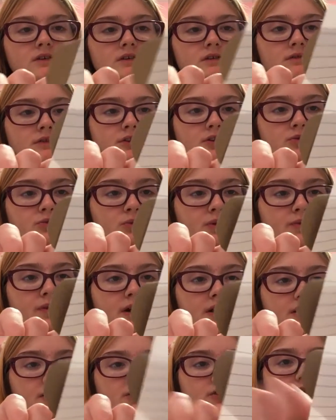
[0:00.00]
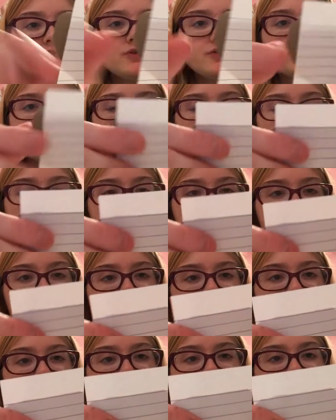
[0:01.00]
What you want to do is glue this
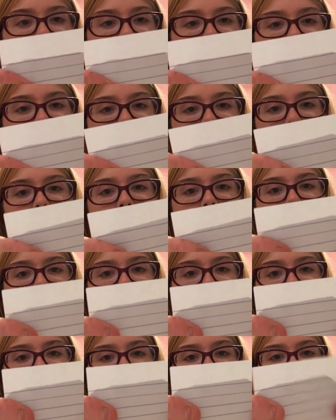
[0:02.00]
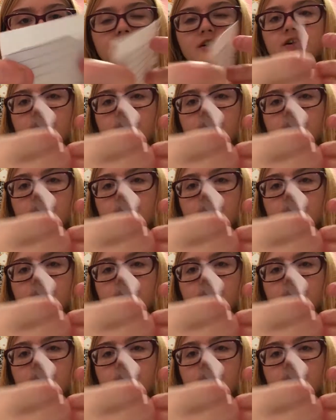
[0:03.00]
on here, and then